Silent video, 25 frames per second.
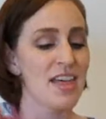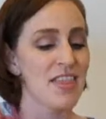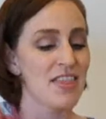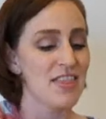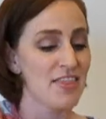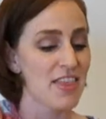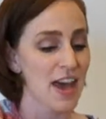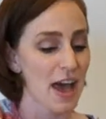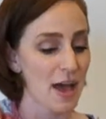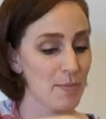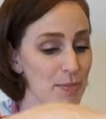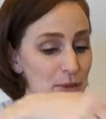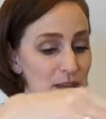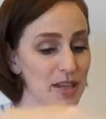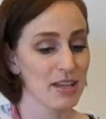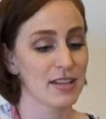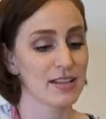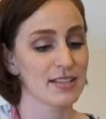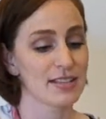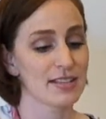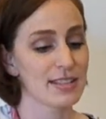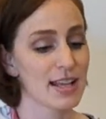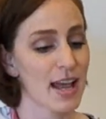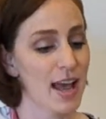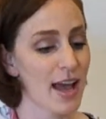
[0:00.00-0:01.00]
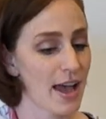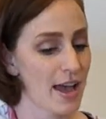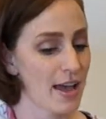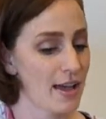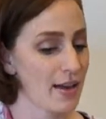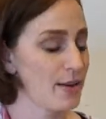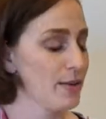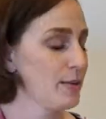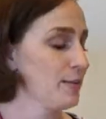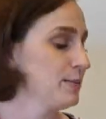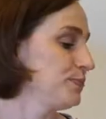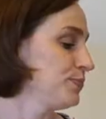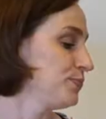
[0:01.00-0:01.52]
That being
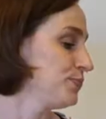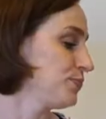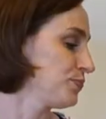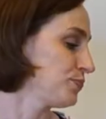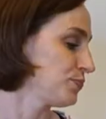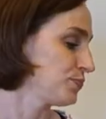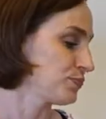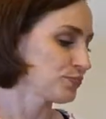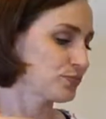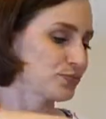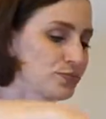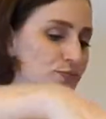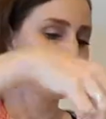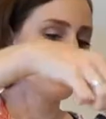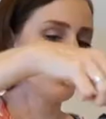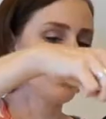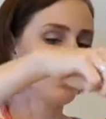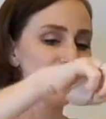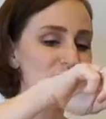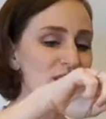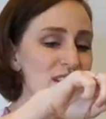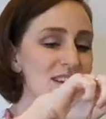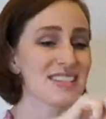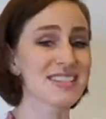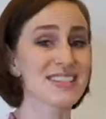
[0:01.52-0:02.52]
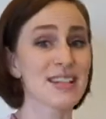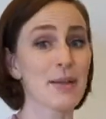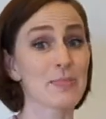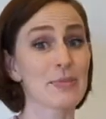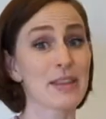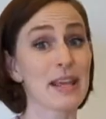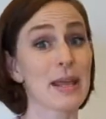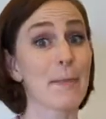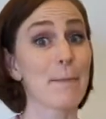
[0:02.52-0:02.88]
said, something